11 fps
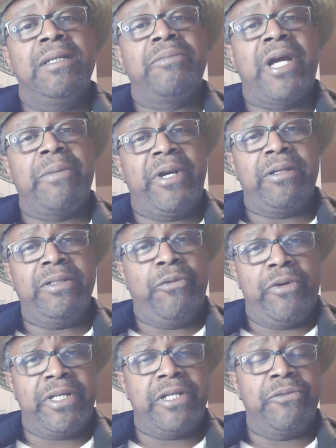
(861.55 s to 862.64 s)
primarily
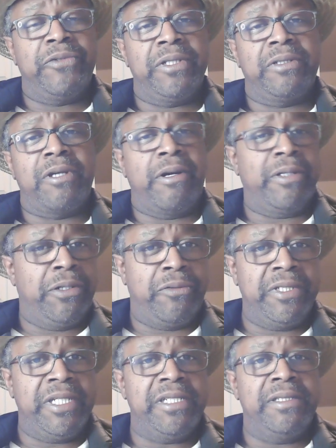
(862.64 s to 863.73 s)
working with
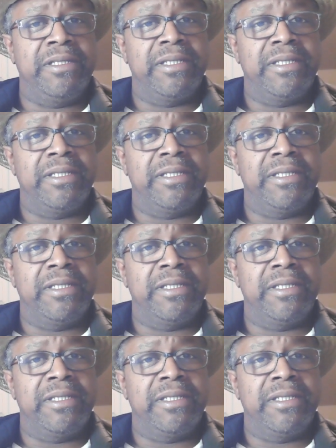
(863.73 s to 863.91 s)
predominantly